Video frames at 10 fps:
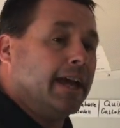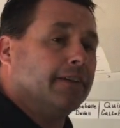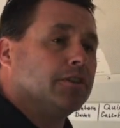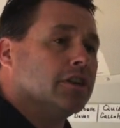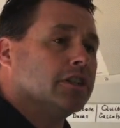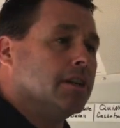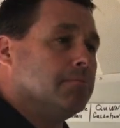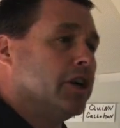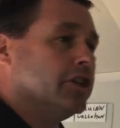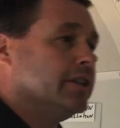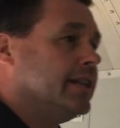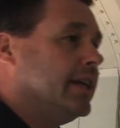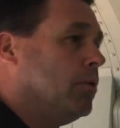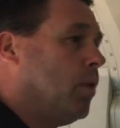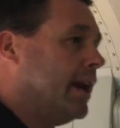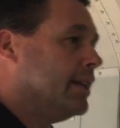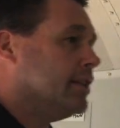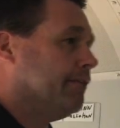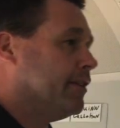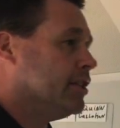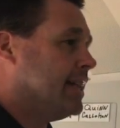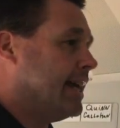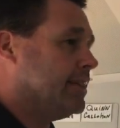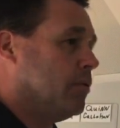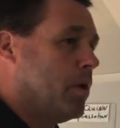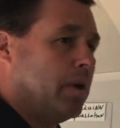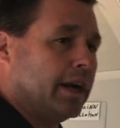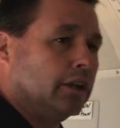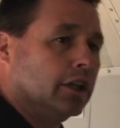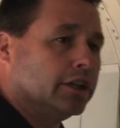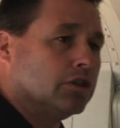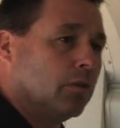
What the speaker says: If there's an emergency, what is the first exit we want to look